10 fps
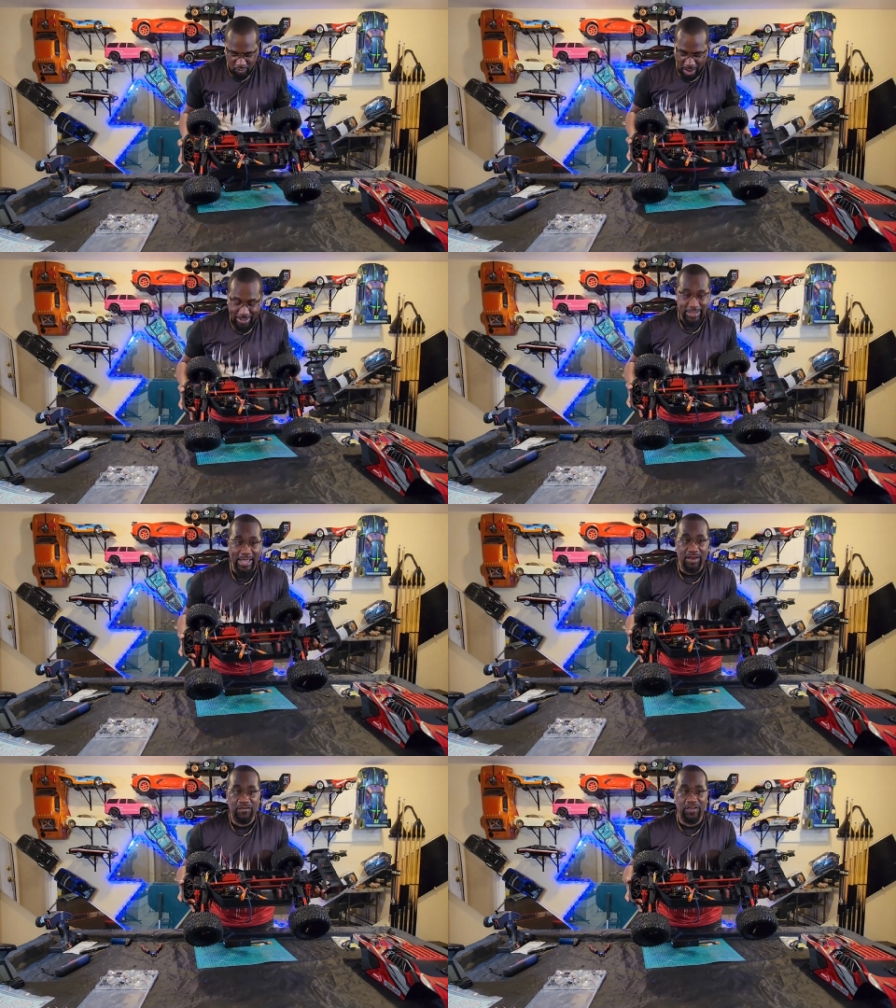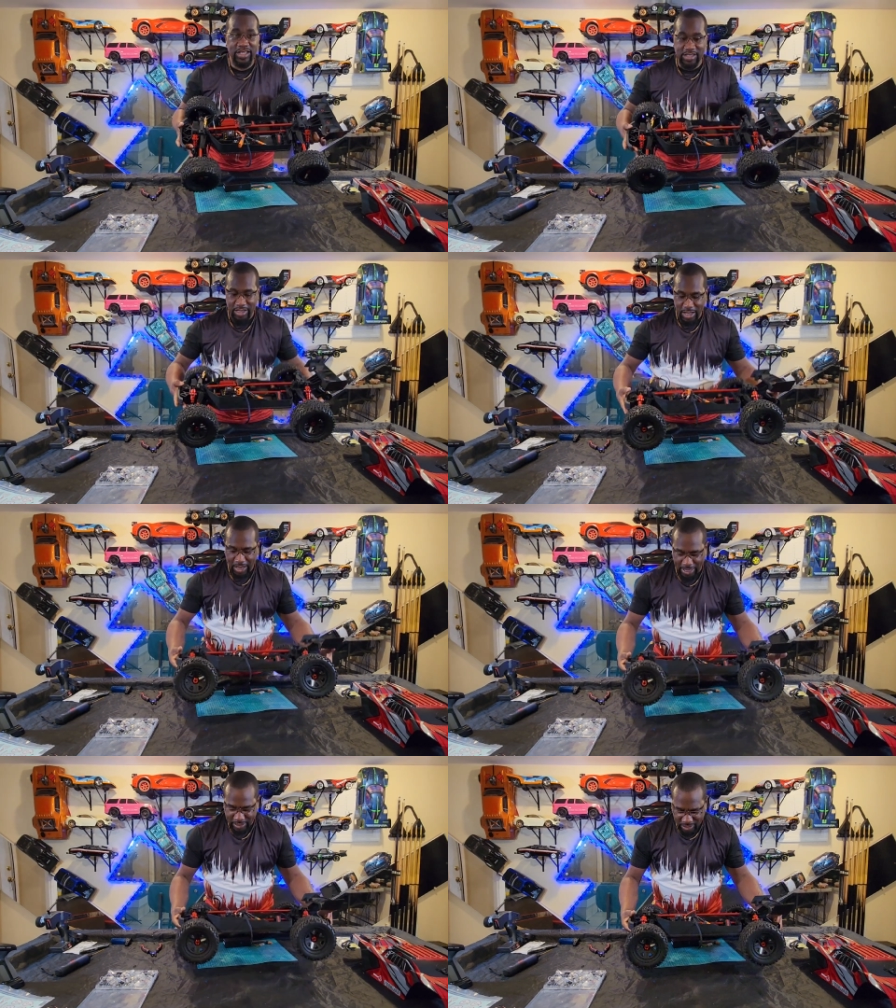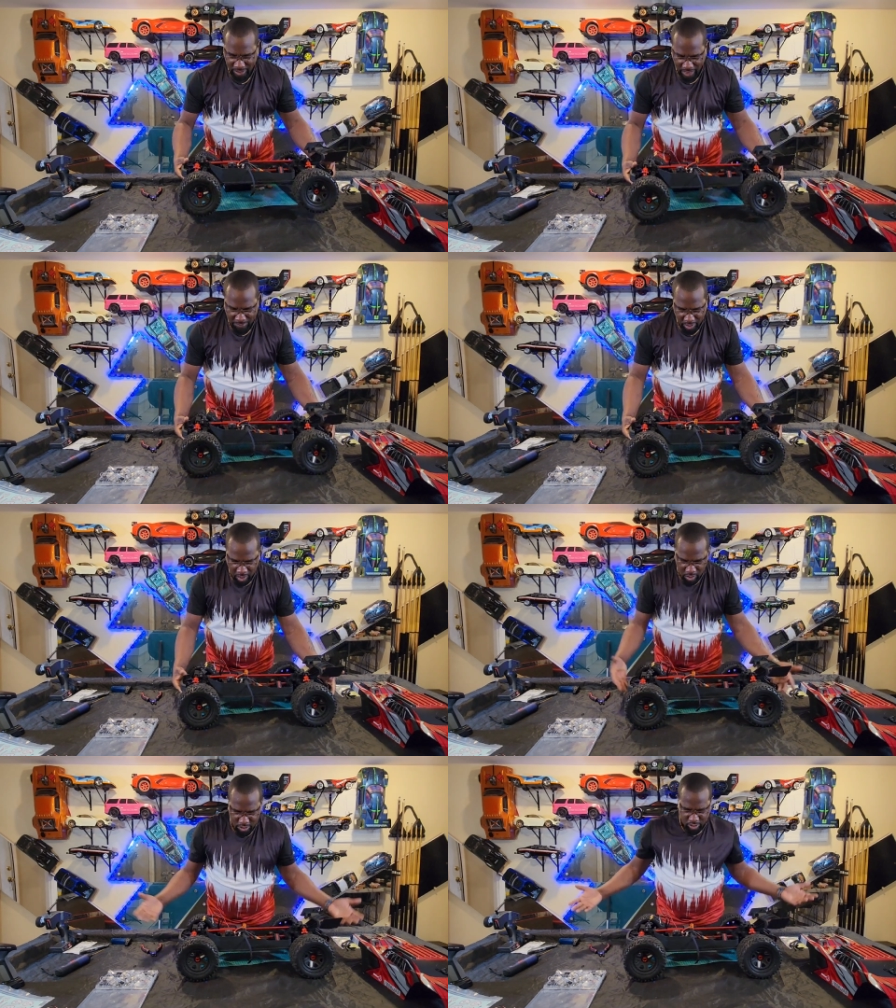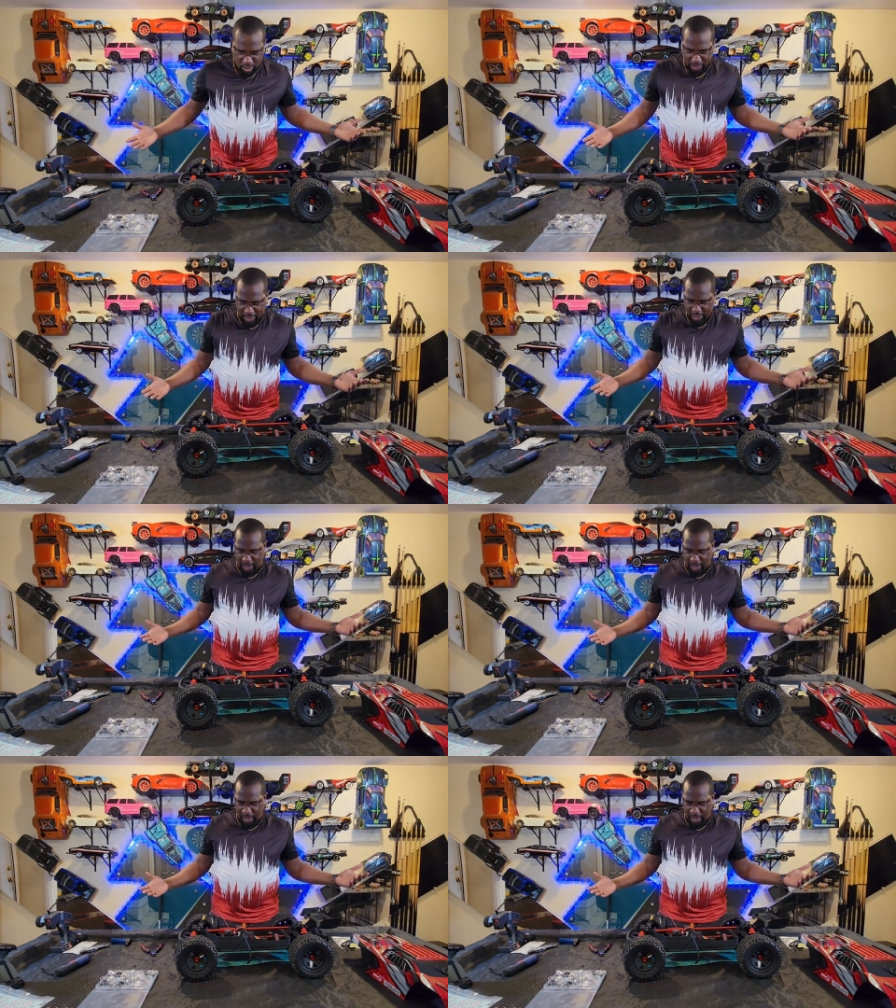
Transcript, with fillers: Wow, this thing fits, like this thing belongs on here.